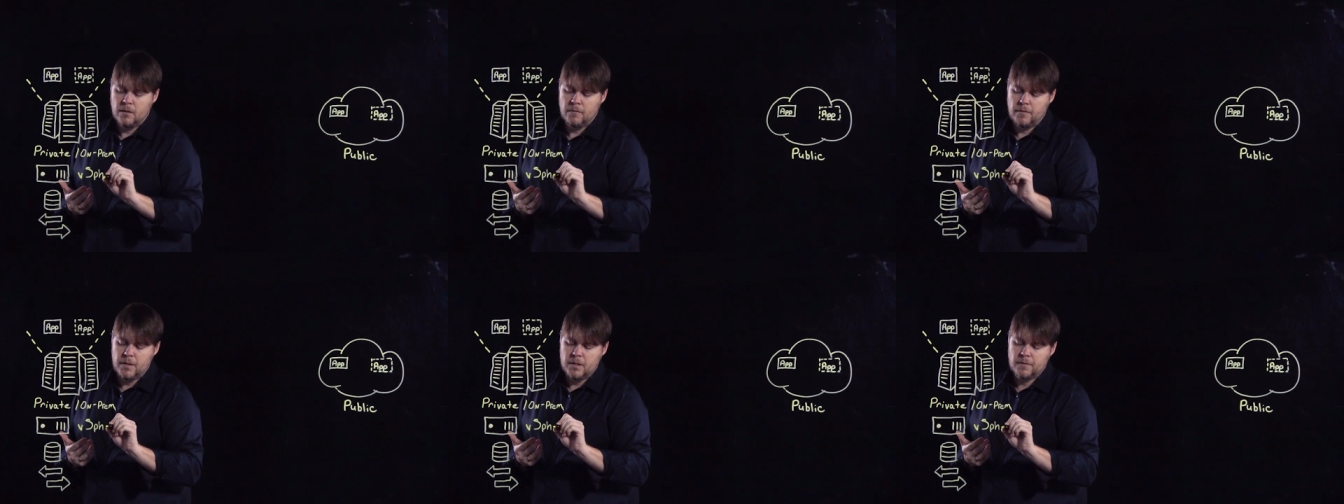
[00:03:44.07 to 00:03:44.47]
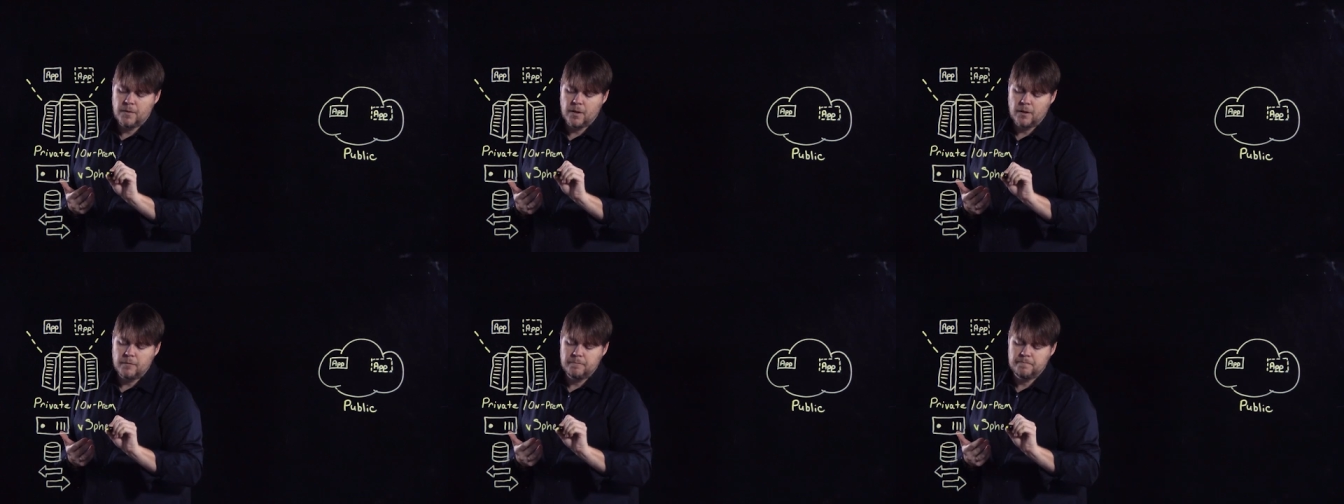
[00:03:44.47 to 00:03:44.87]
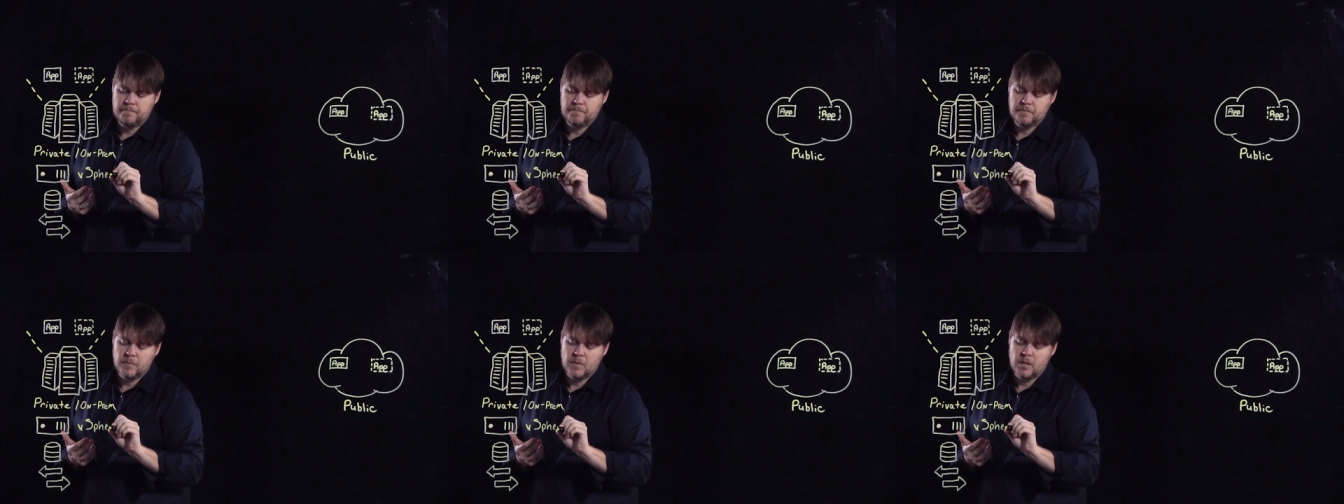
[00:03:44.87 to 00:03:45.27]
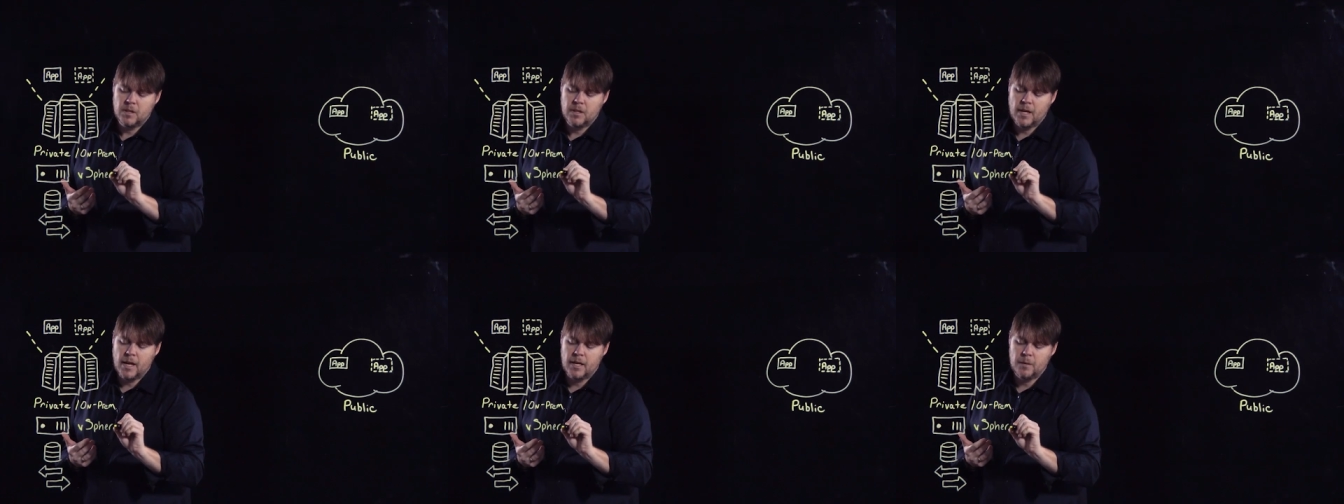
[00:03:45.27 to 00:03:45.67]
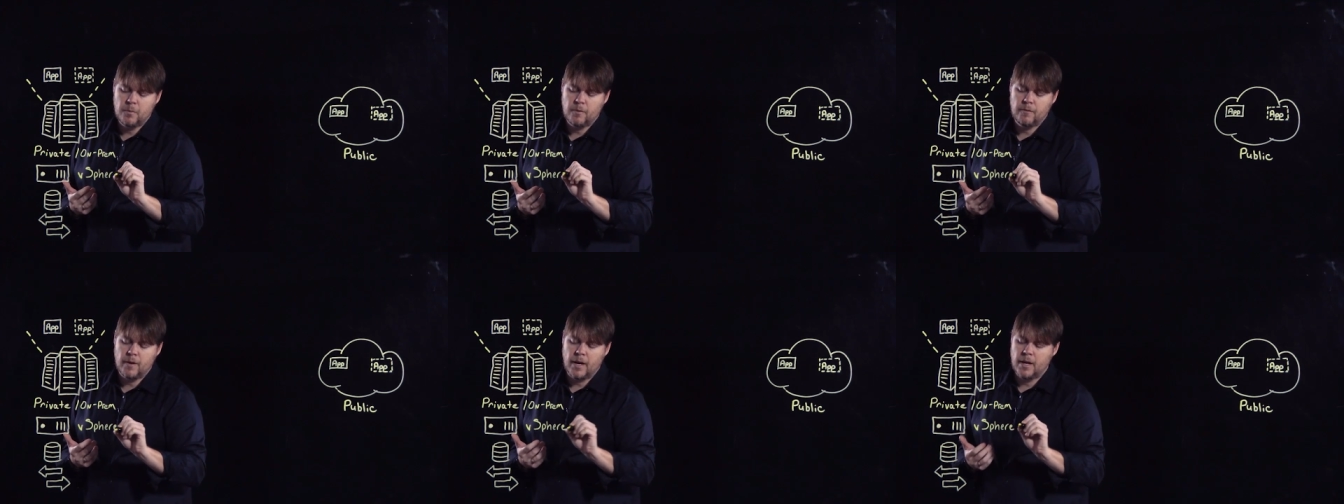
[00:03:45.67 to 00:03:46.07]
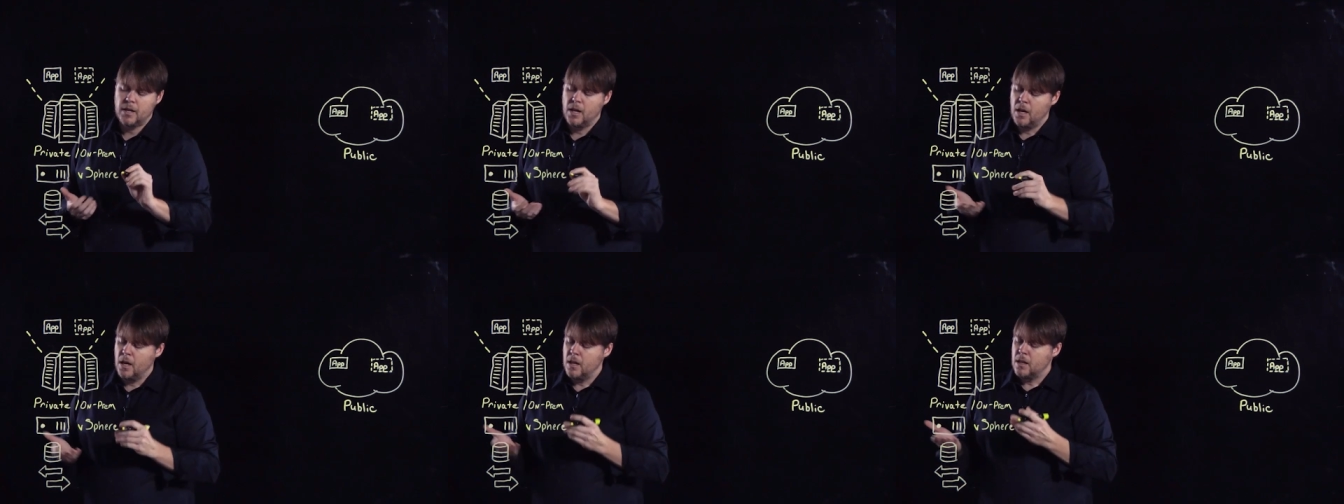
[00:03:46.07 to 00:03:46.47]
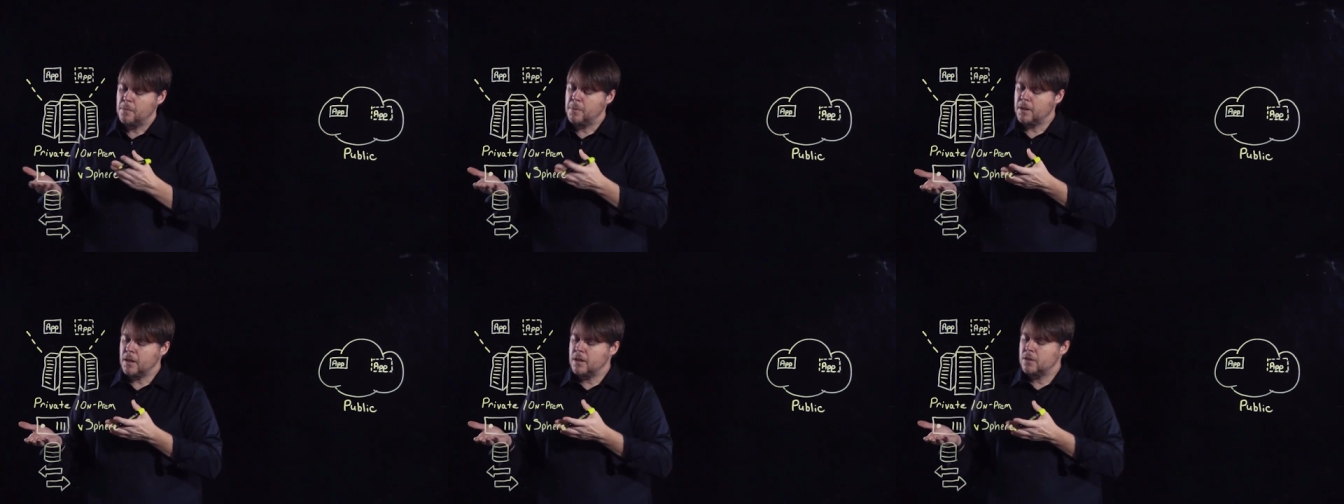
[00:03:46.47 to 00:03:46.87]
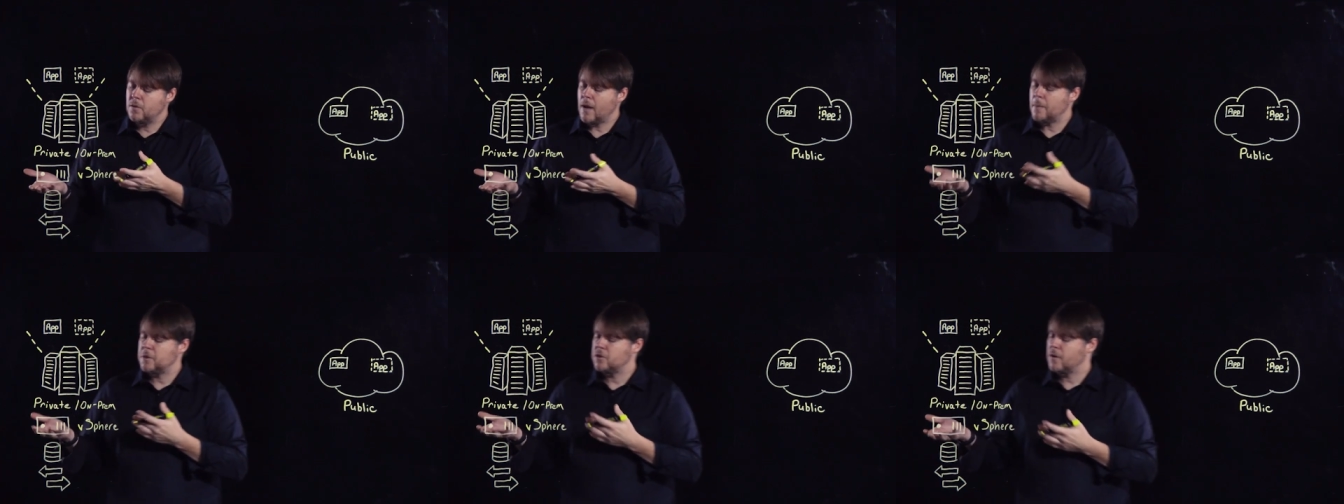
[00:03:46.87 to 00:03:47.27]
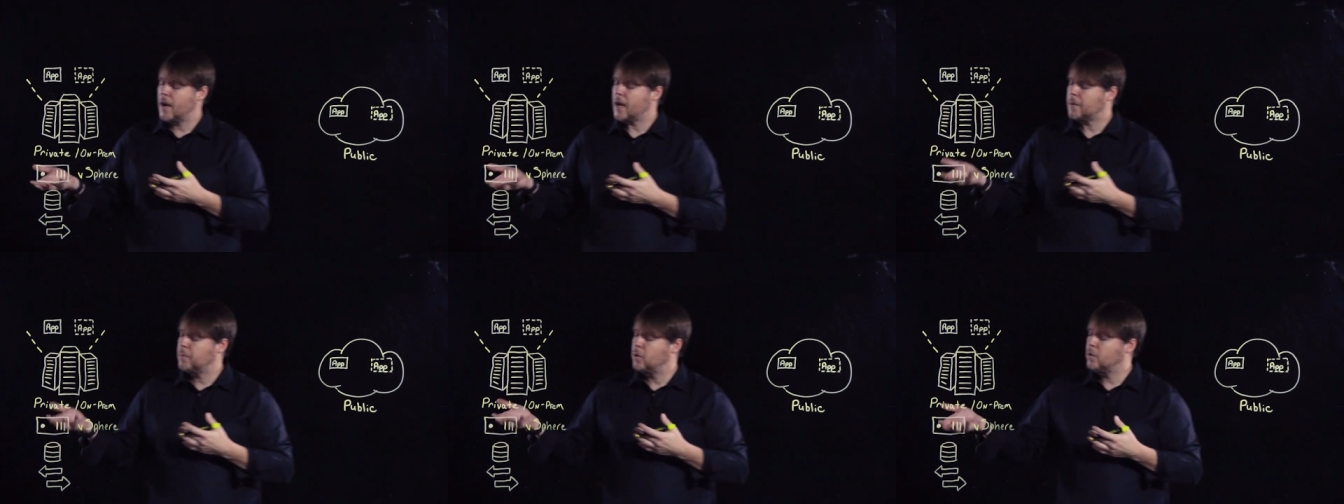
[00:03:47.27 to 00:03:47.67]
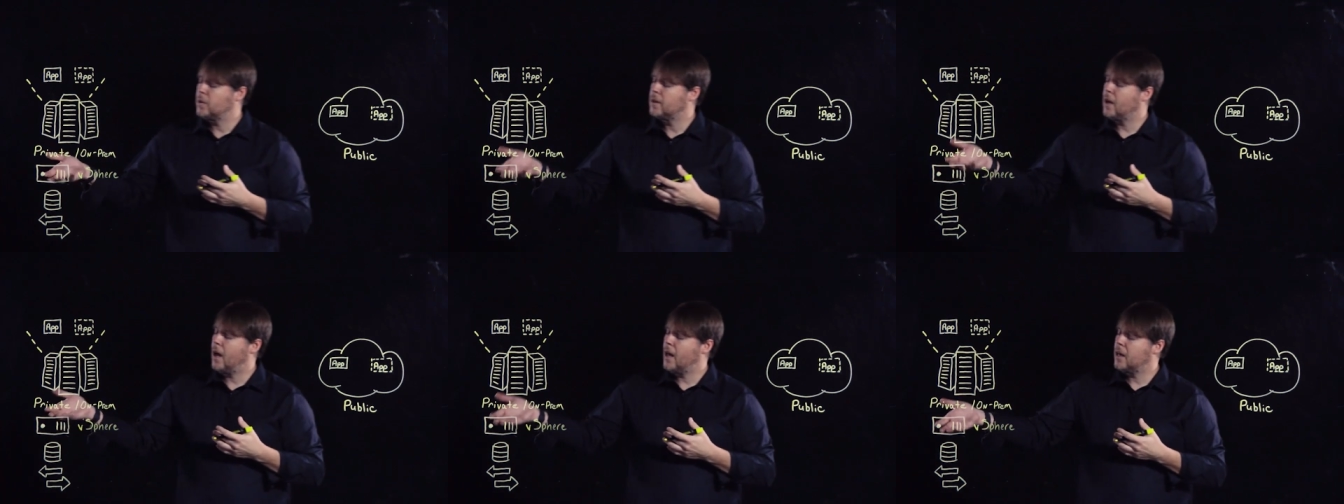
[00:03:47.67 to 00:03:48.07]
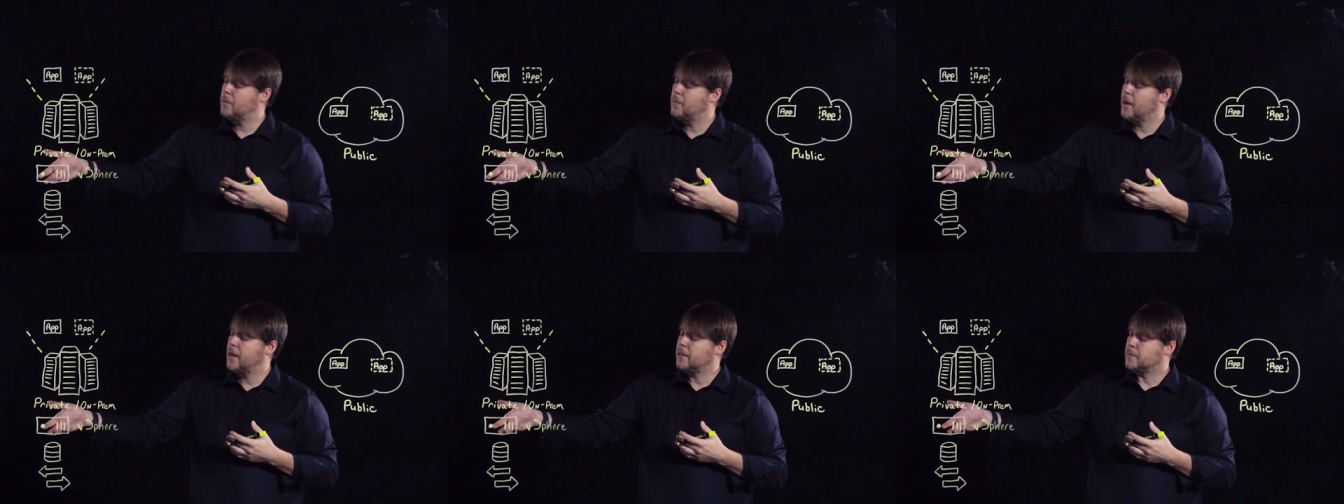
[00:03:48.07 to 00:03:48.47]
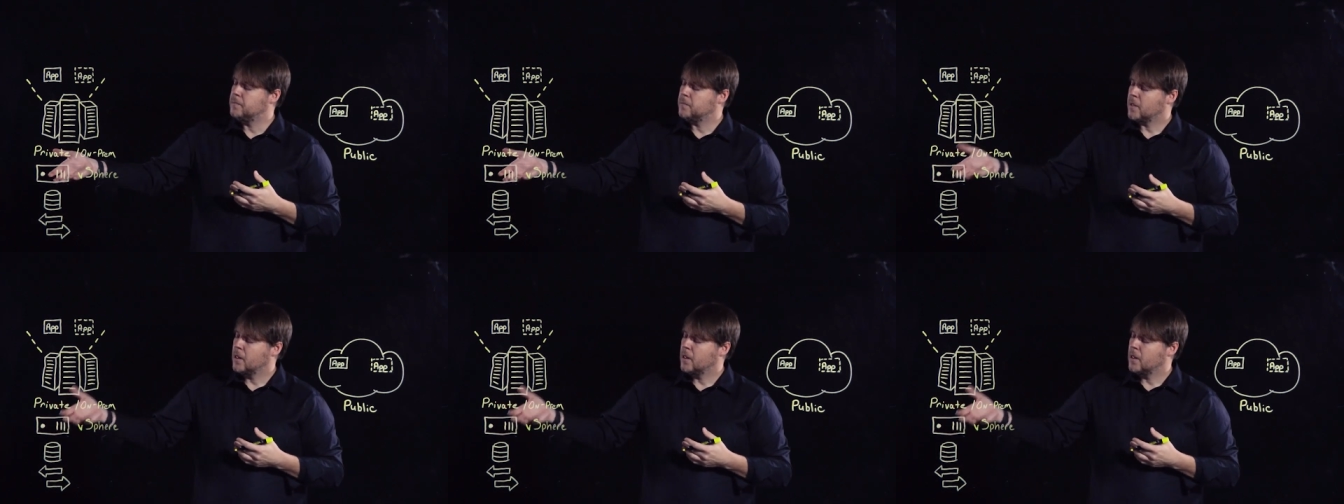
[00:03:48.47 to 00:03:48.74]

vSphere, today to provide the ability to abstract, pull, and automate